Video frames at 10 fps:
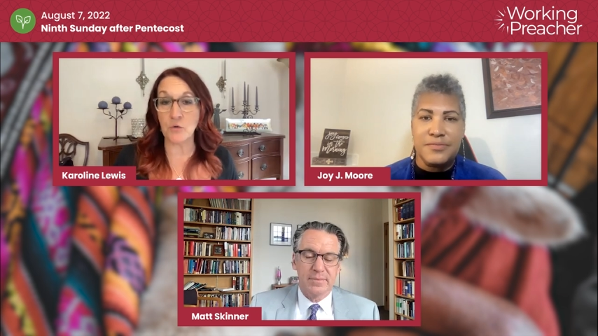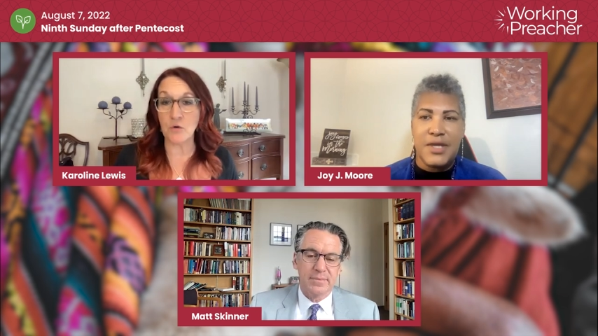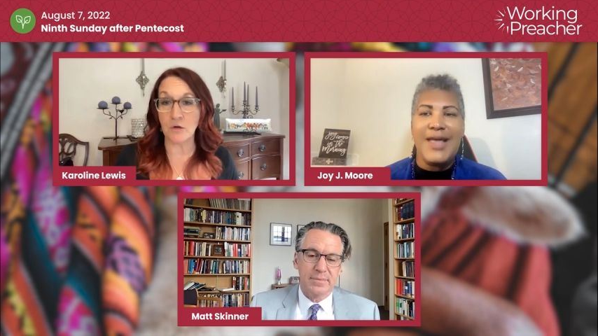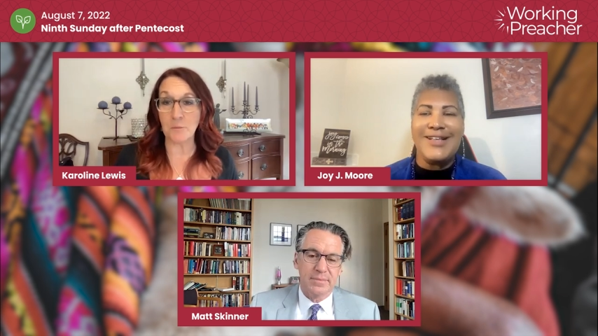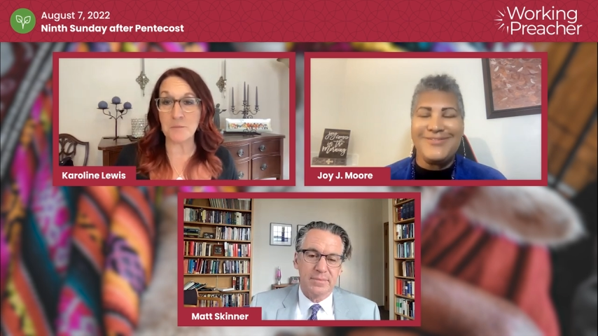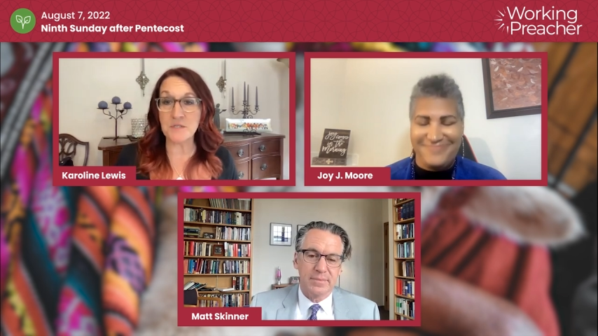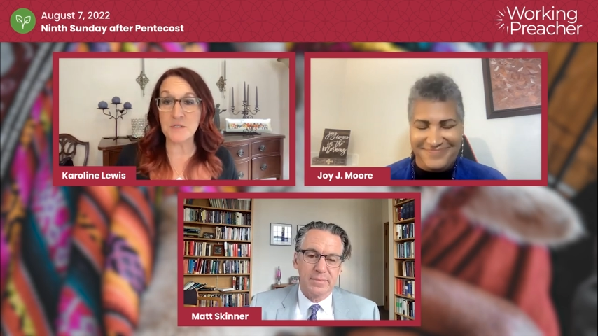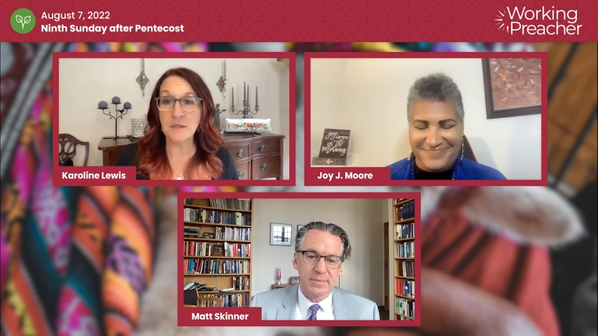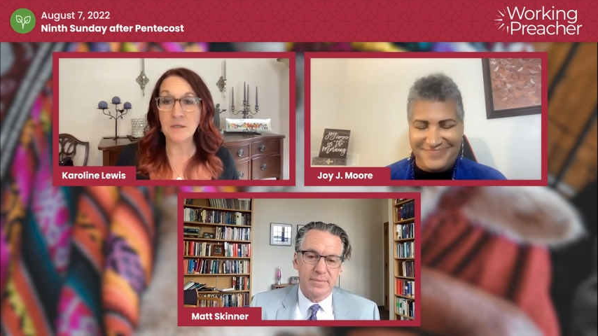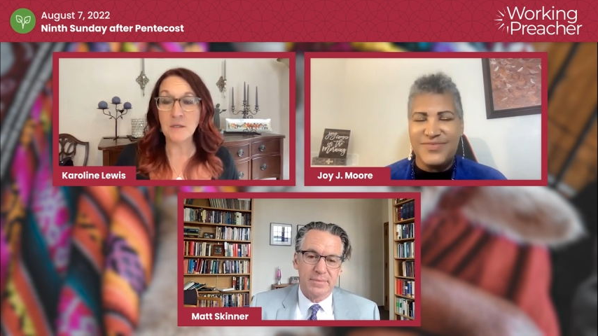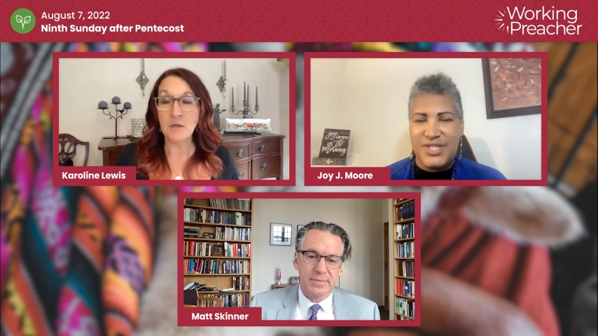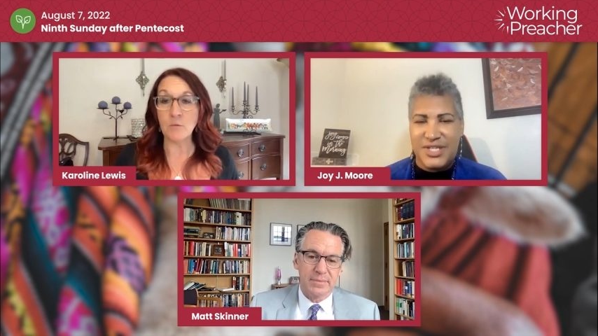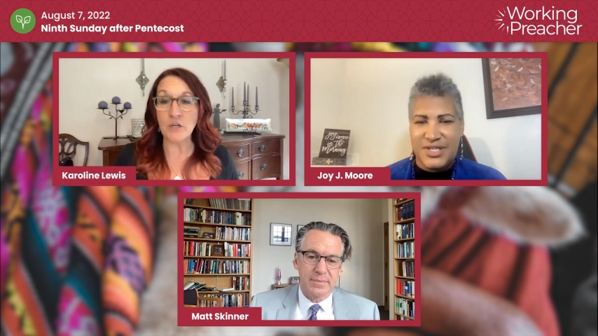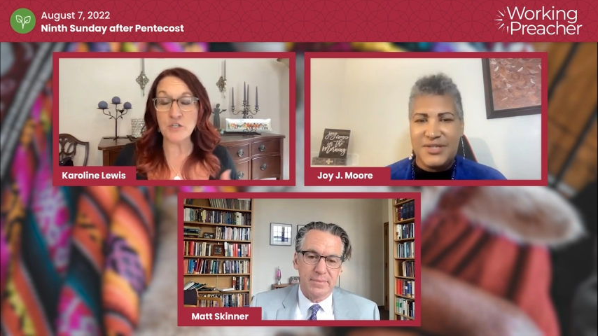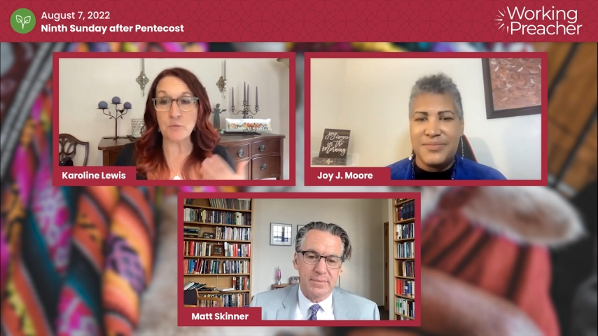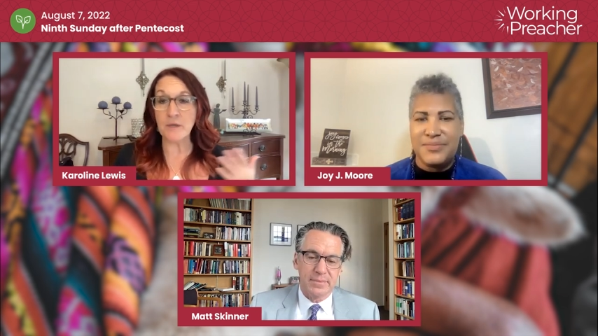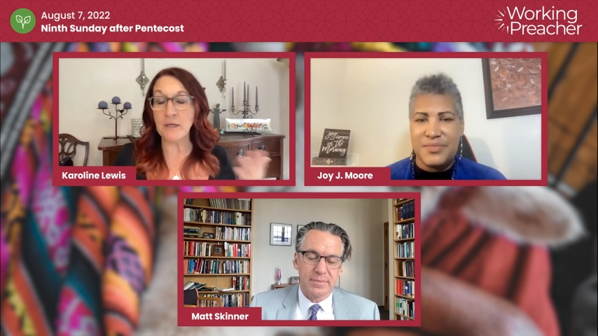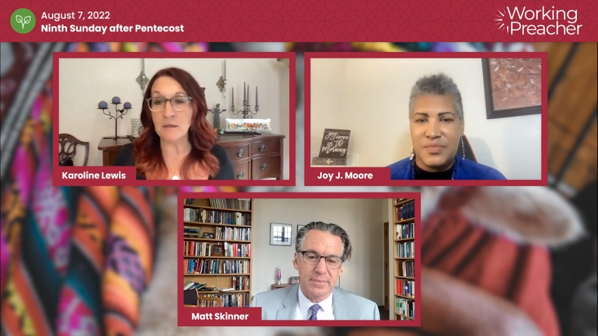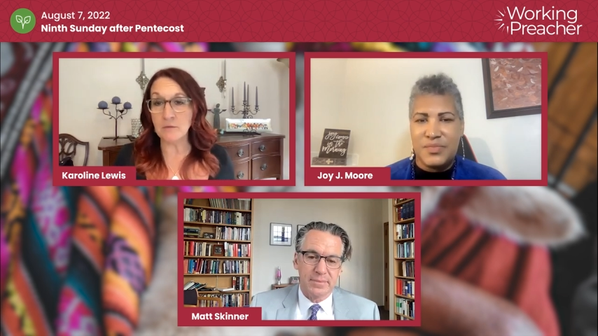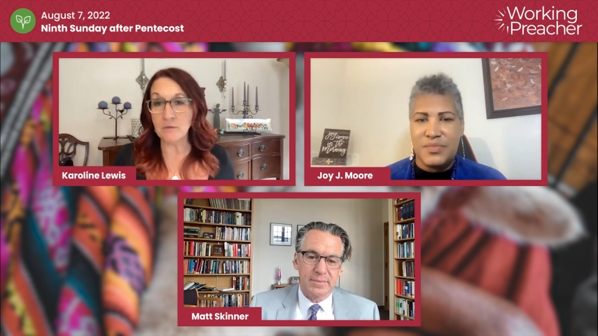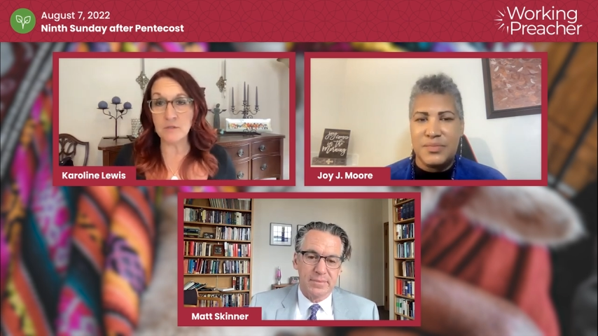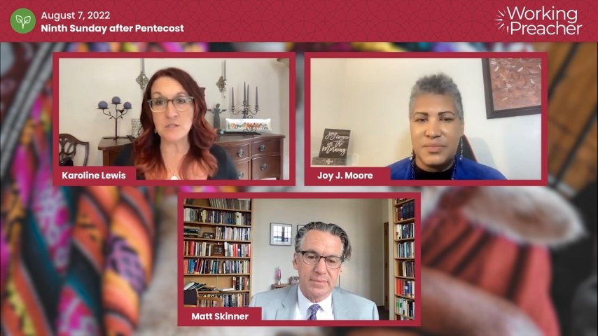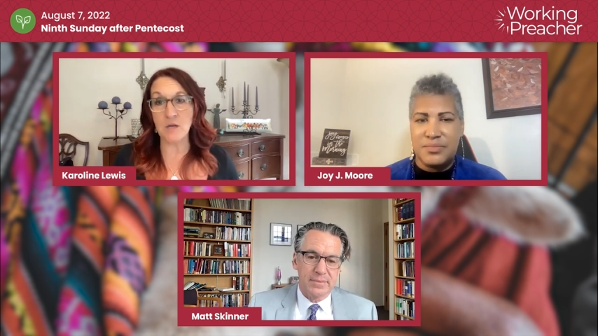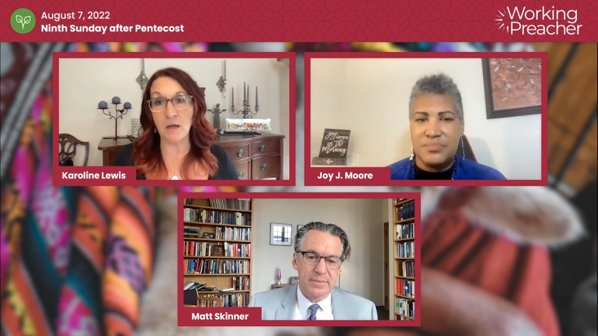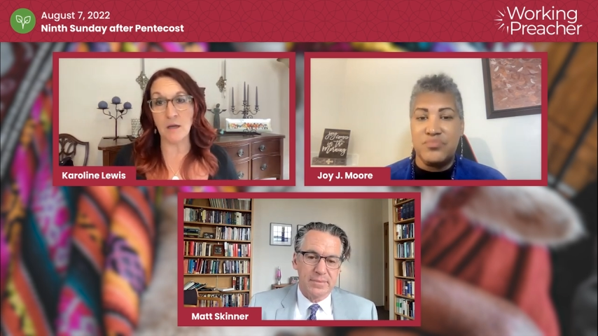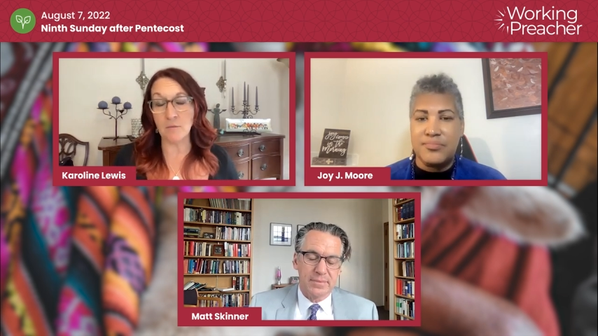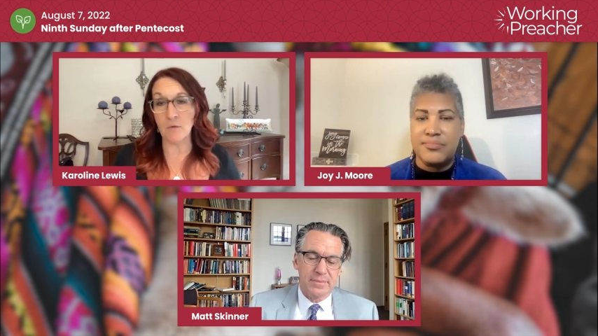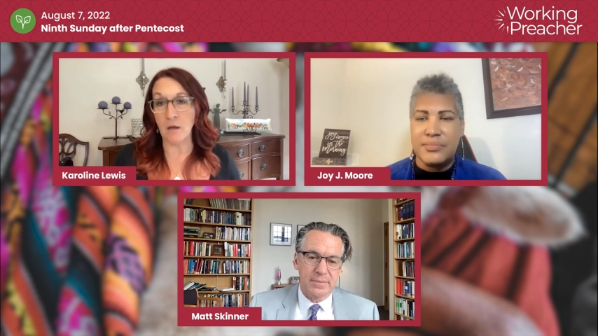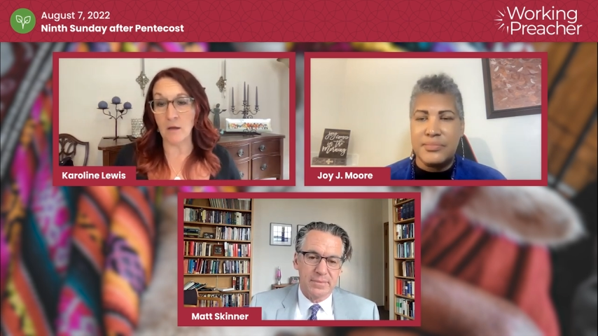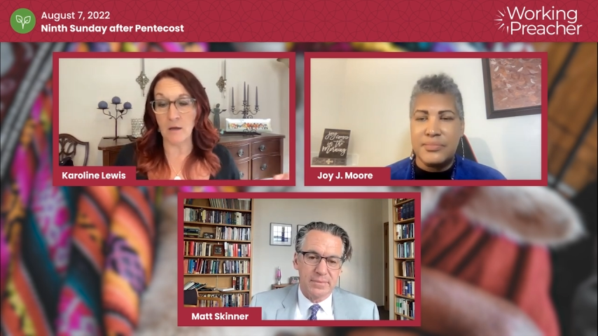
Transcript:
Speaker 1: norms, which we saw uh,